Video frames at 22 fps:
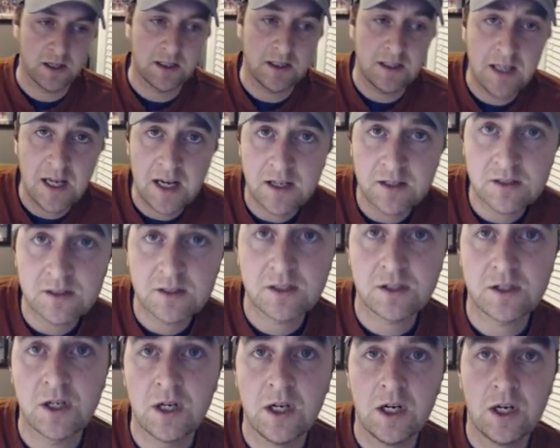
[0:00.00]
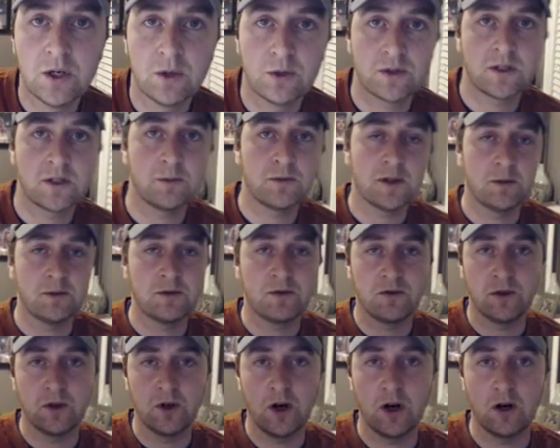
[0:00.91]
guests, or sometimes
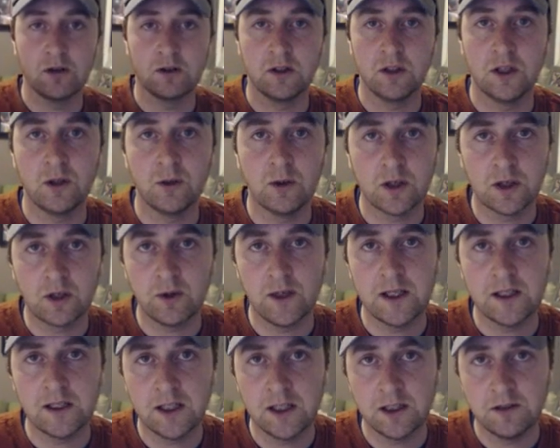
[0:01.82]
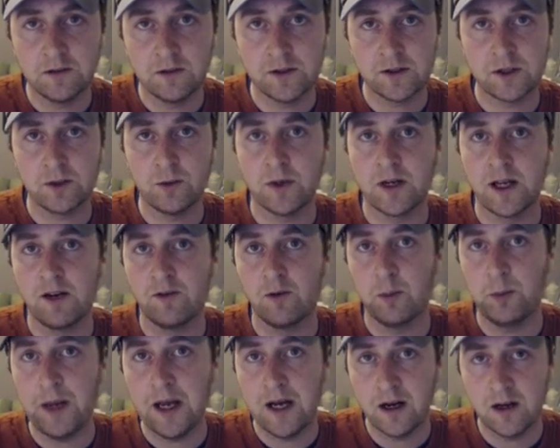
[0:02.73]
for our lower grade levels, you want to have a
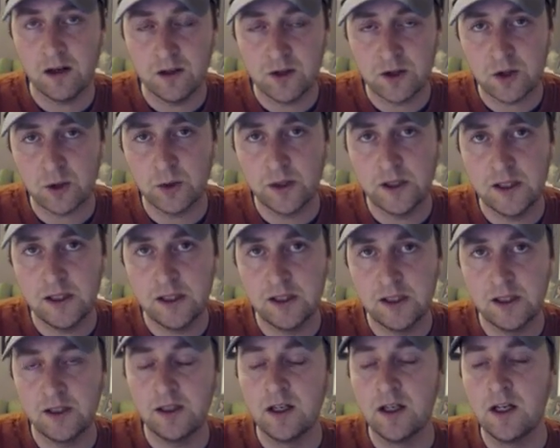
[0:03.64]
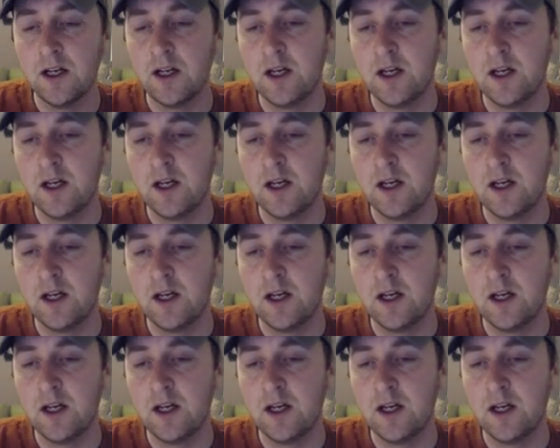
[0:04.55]
parent join in.